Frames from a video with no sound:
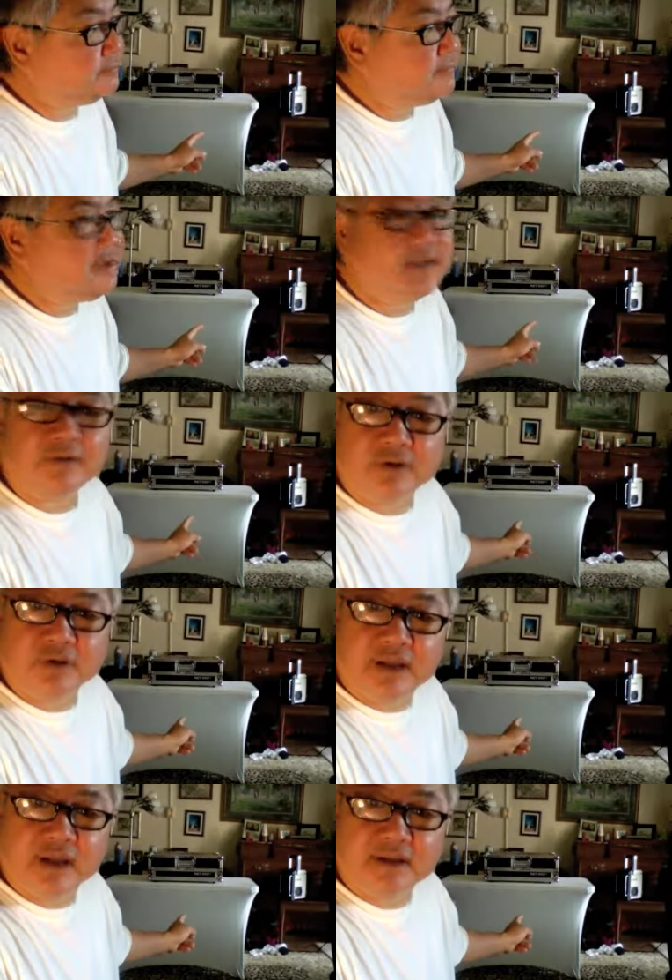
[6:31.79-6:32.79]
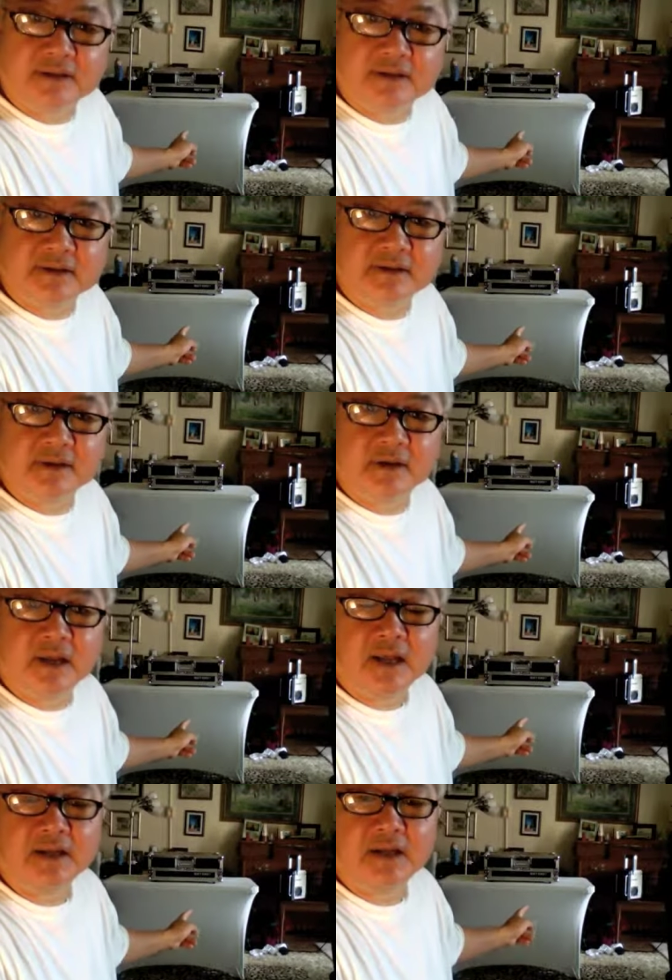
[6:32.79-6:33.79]
several gigs,
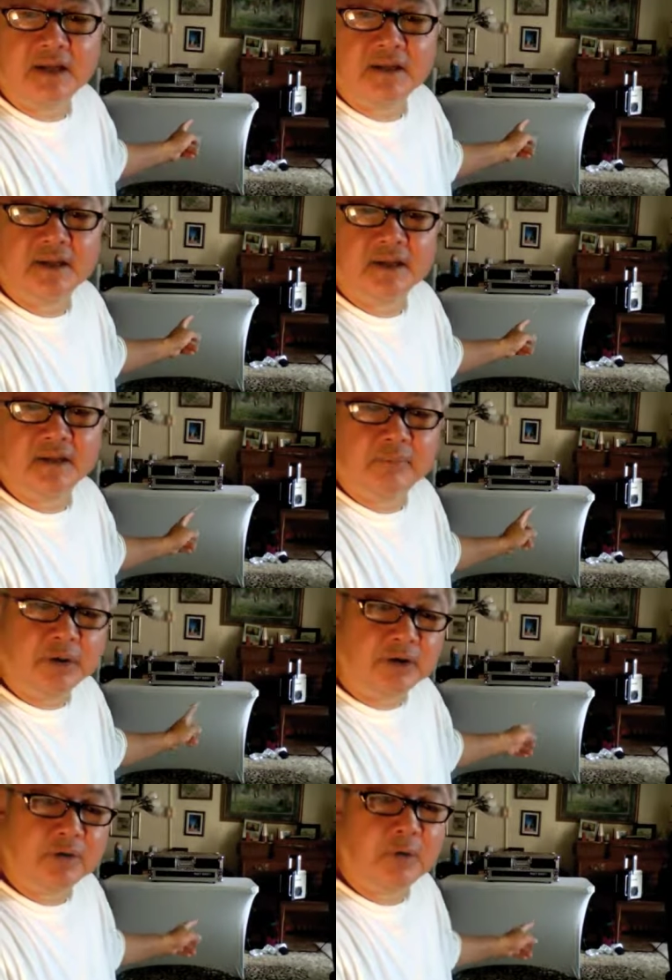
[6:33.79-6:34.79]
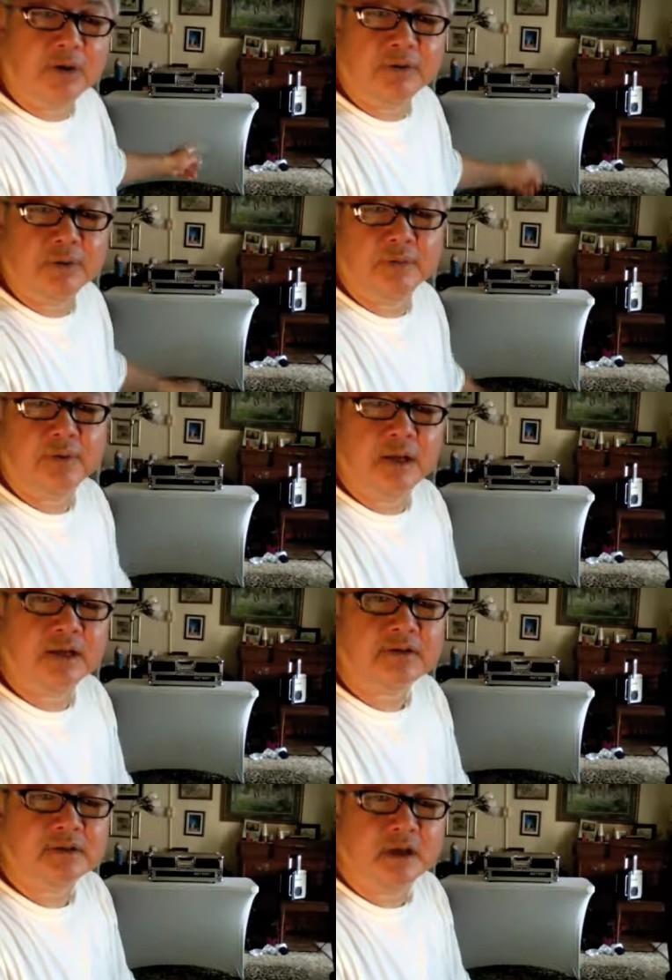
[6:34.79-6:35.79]
and I think the better quality one will
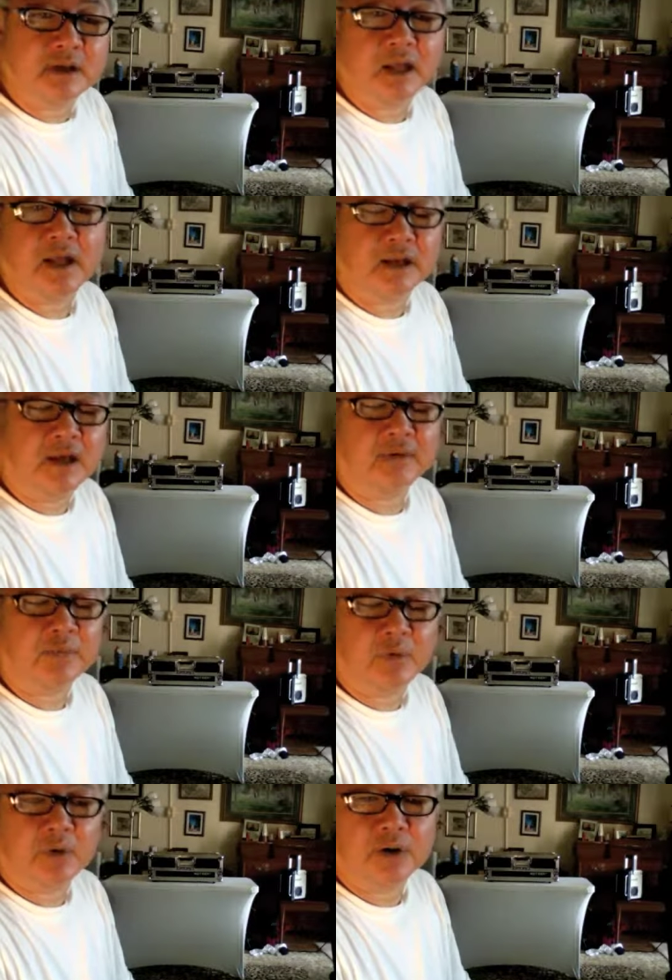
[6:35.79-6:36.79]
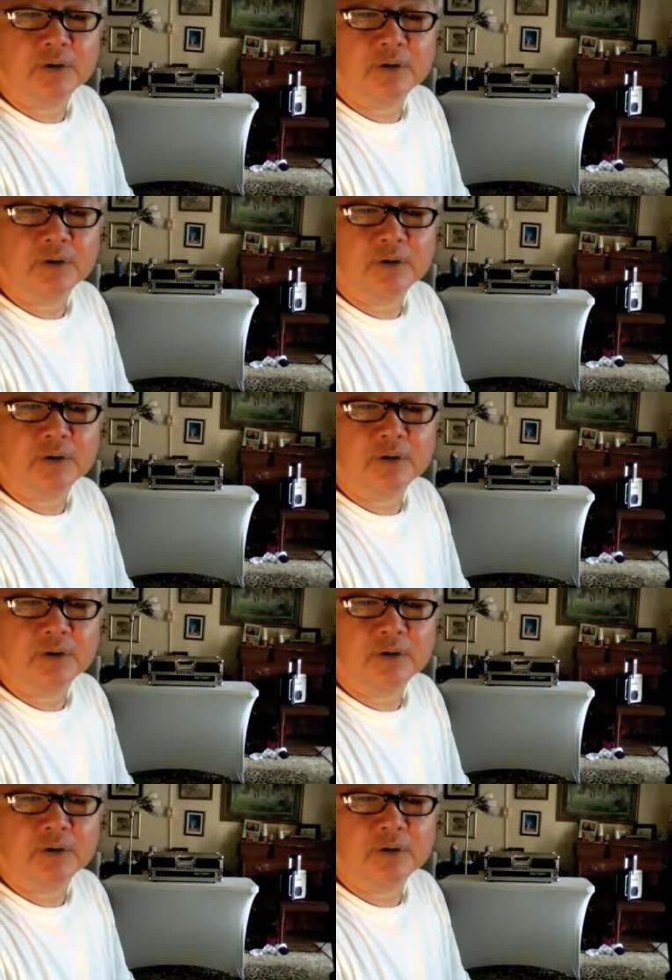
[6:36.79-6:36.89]
last a lot more.